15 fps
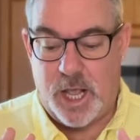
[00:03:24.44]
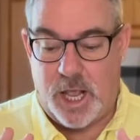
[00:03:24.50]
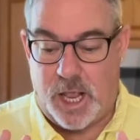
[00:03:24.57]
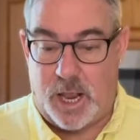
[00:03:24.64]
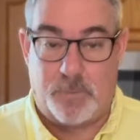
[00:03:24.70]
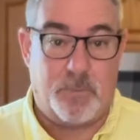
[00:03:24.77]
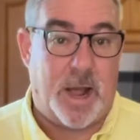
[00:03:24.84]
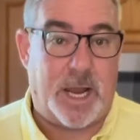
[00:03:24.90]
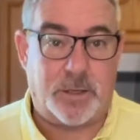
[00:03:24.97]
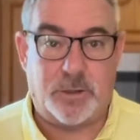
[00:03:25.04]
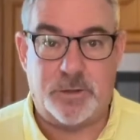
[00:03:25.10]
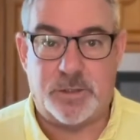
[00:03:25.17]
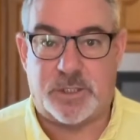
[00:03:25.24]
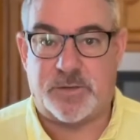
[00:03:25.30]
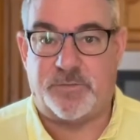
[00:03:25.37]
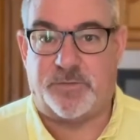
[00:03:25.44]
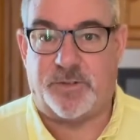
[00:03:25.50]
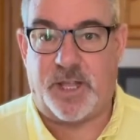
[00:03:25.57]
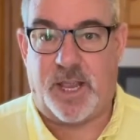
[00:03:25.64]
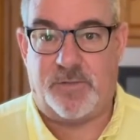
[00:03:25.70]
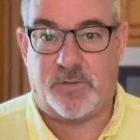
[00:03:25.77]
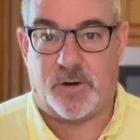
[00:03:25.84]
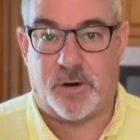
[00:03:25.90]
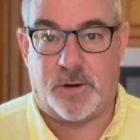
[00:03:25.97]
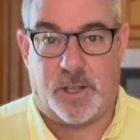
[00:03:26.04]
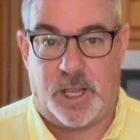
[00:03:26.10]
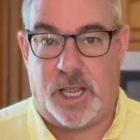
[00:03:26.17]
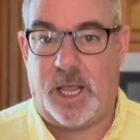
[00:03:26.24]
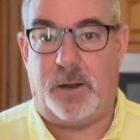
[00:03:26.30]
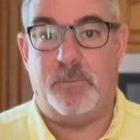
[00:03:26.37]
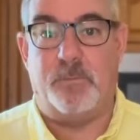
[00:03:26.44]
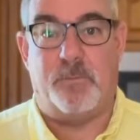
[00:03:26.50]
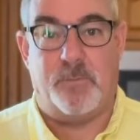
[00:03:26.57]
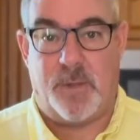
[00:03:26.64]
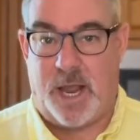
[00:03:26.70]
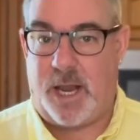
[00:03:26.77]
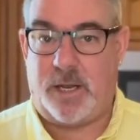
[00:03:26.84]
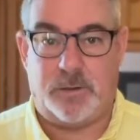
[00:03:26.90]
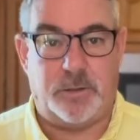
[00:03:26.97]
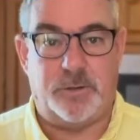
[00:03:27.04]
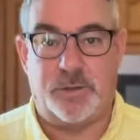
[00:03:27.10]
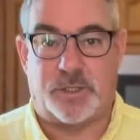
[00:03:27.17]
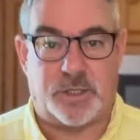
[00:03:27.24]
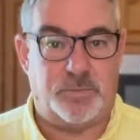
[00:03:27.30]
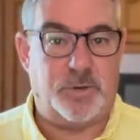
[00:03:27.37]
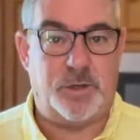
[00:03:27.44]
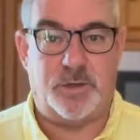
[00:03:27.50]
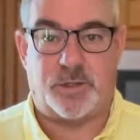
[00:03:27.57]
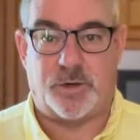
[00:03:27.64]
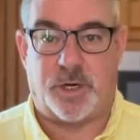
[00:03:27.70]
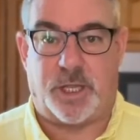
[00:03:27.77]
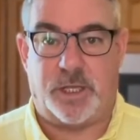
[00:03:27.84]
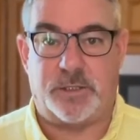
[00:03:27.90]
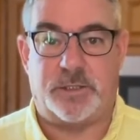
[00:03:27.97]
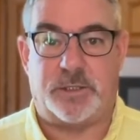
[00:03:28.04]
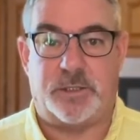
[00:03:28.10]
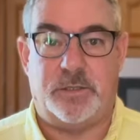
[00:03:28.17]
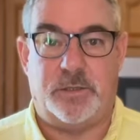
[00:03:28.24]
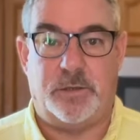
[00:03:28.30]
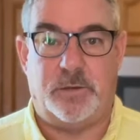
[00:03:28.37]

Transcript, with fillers: It might lose some flavor, it might lose some nutrients,